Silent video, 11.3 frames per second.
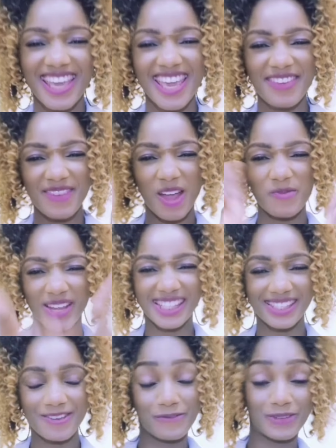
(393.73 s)
If you are
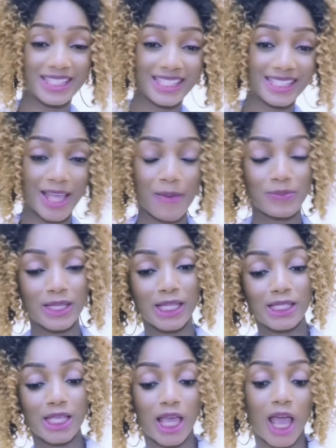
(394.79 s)
waiting for
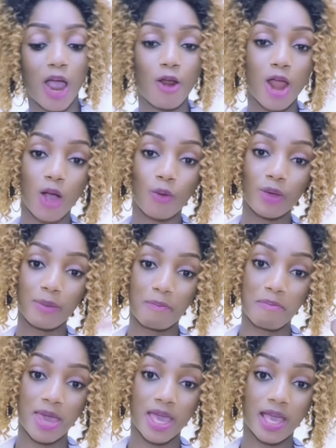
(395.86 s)
something to go wrong
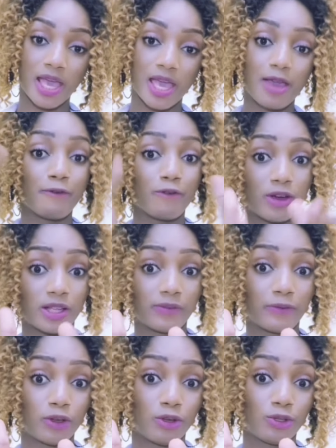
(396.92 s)
with me in
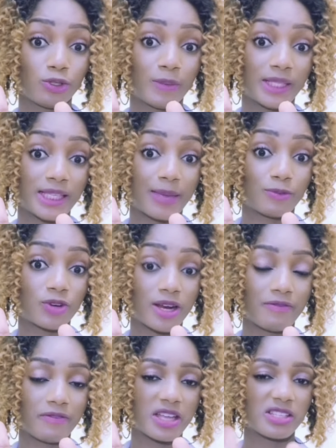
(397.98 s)
order for you to become
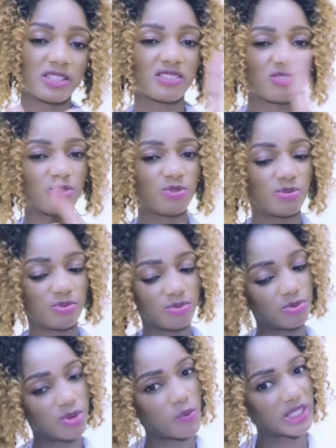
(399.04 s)
relevant,
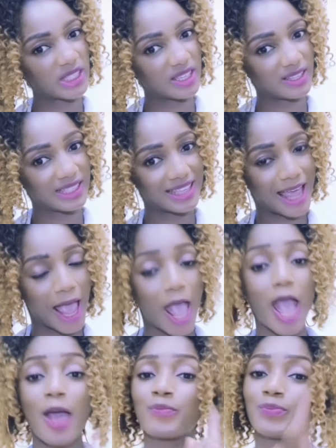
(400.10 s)
you are wasting your
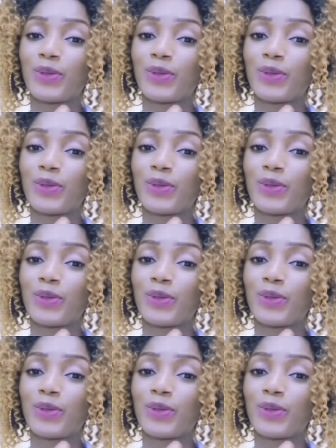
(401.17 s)
time.